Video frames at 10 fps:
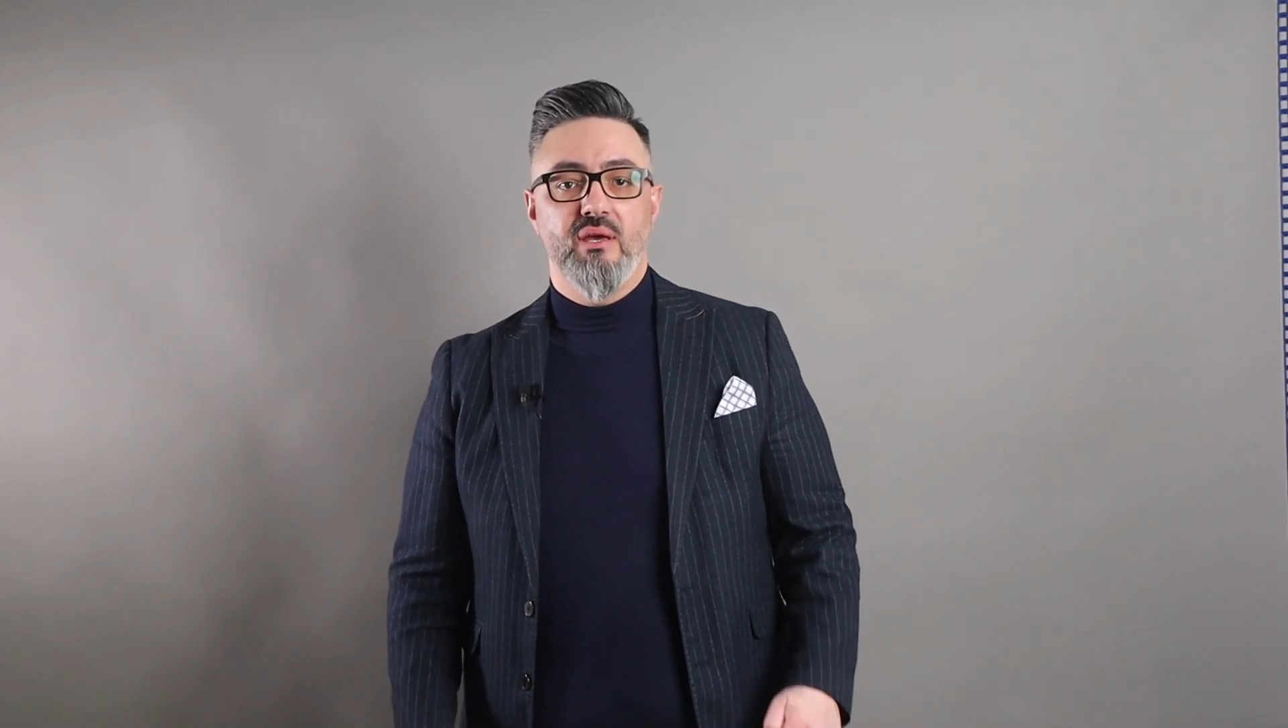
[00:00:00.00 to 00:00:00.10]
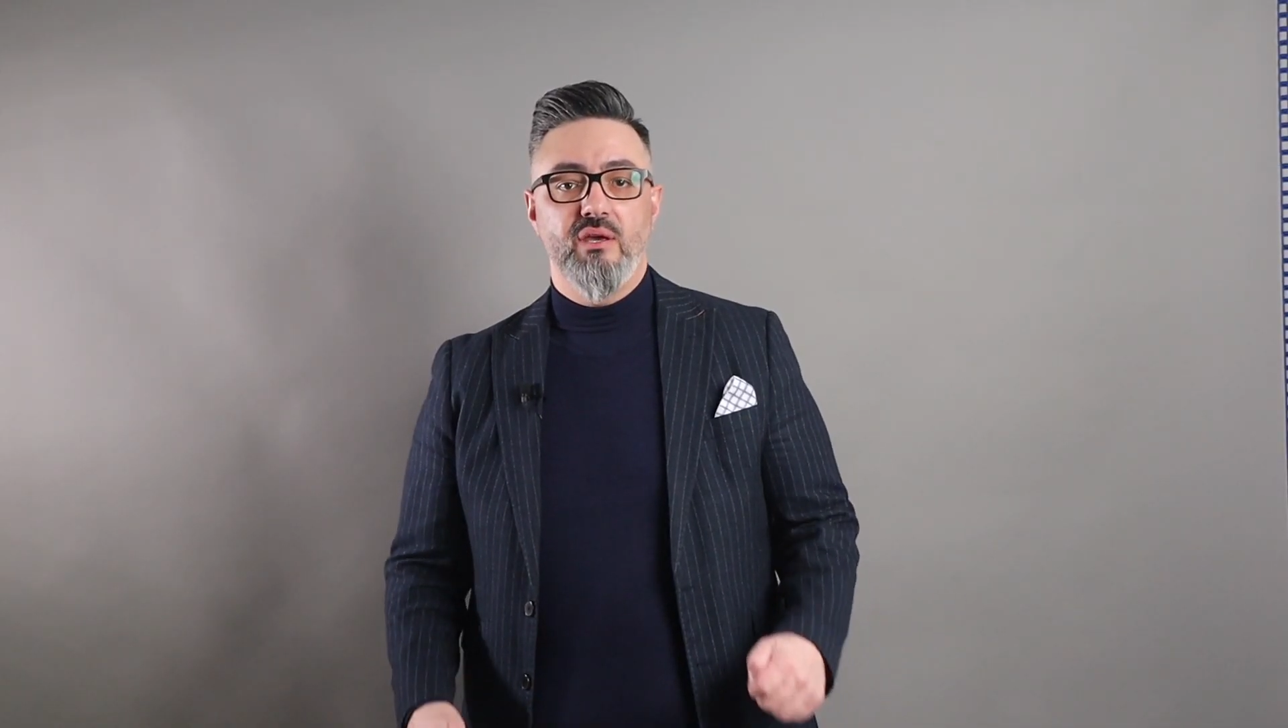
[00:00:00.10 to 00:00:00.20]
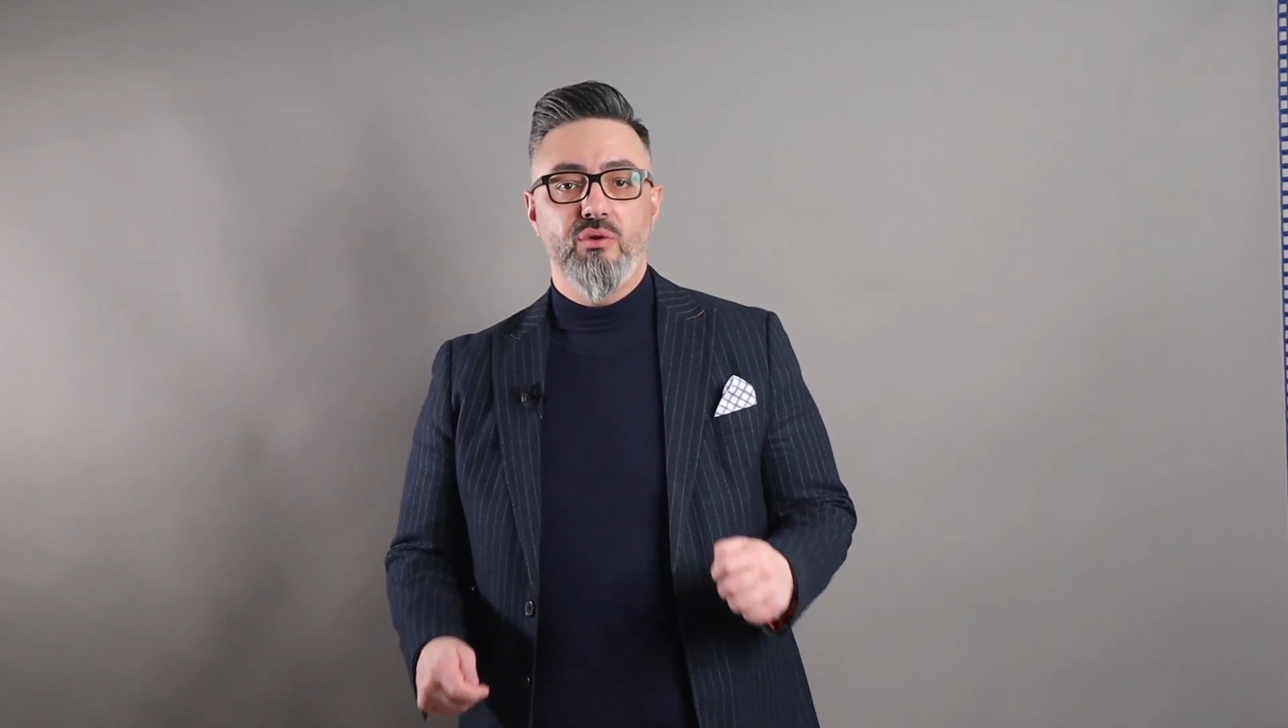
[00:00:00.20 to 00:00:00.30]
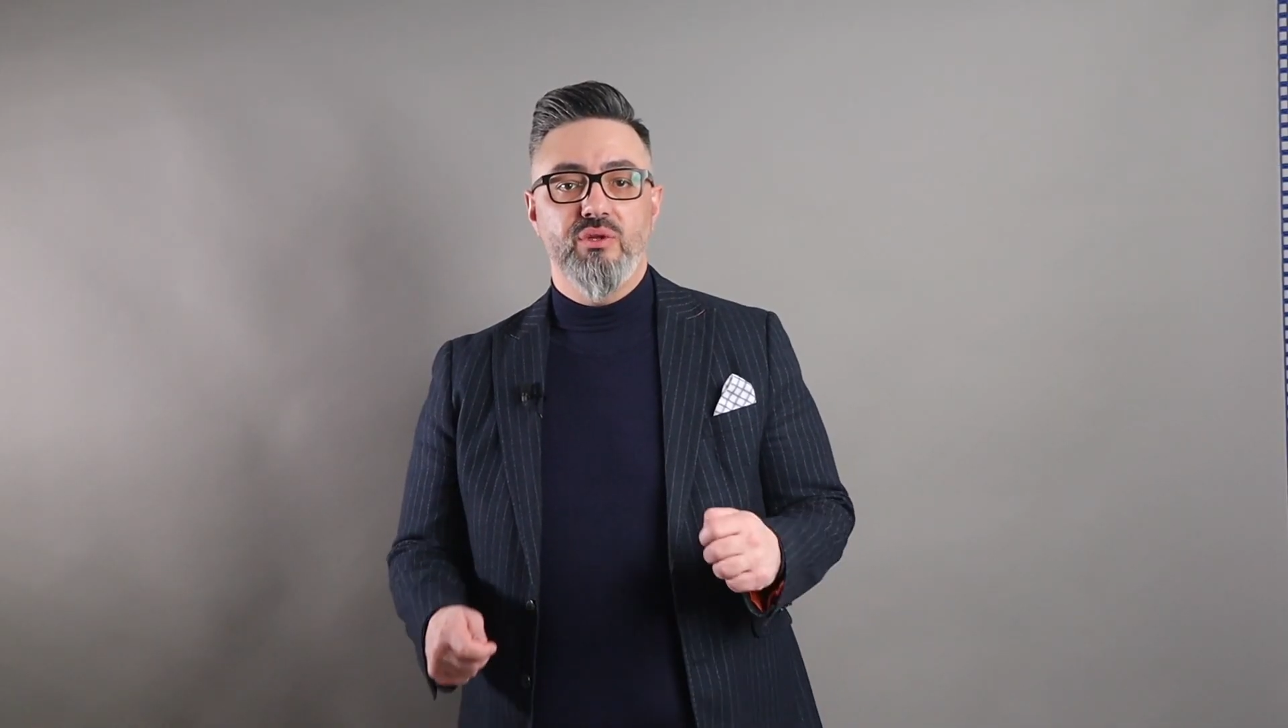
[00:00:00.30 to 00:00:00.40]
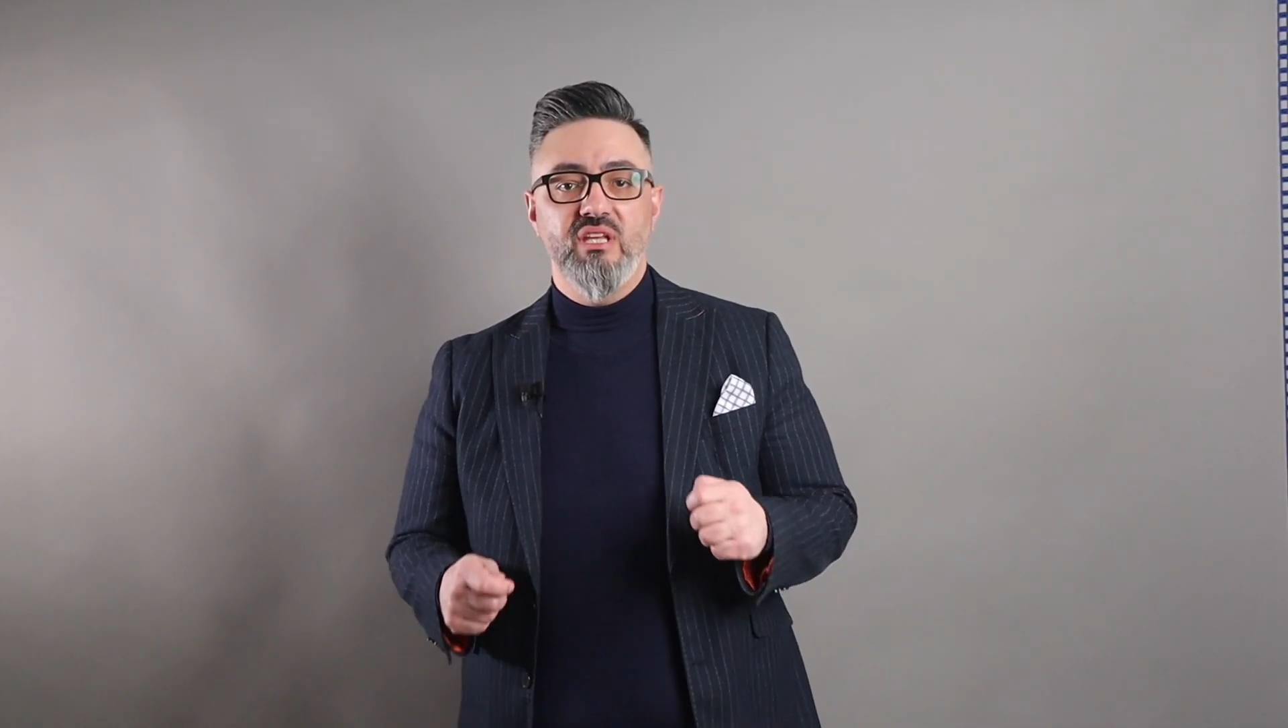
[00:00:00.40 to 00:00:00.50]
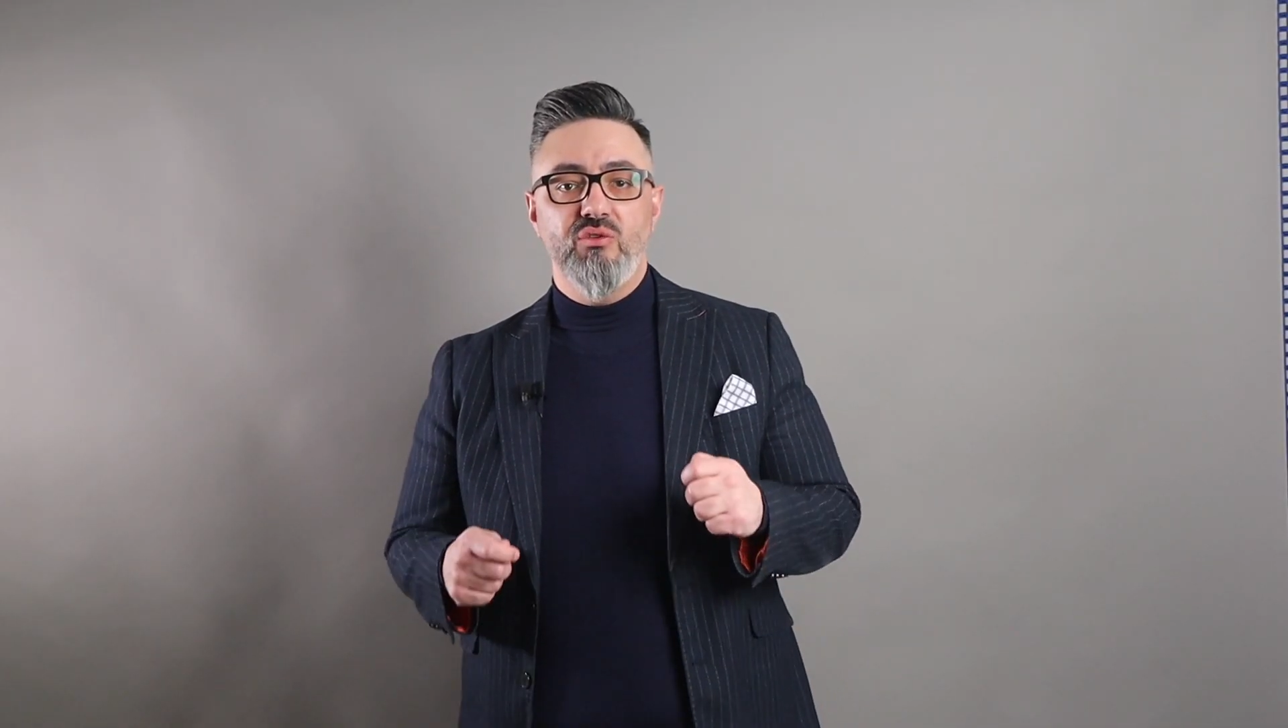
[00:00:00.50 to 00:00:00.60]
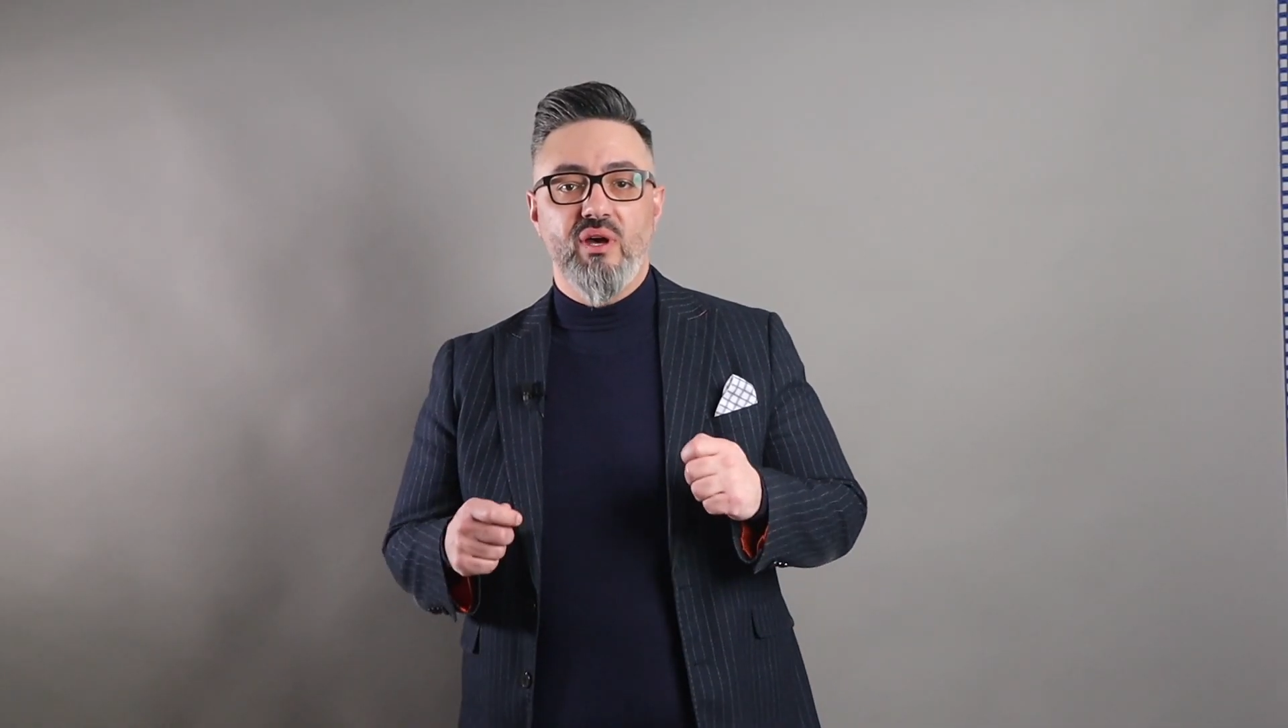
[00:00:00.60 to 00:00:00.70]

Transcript: you need to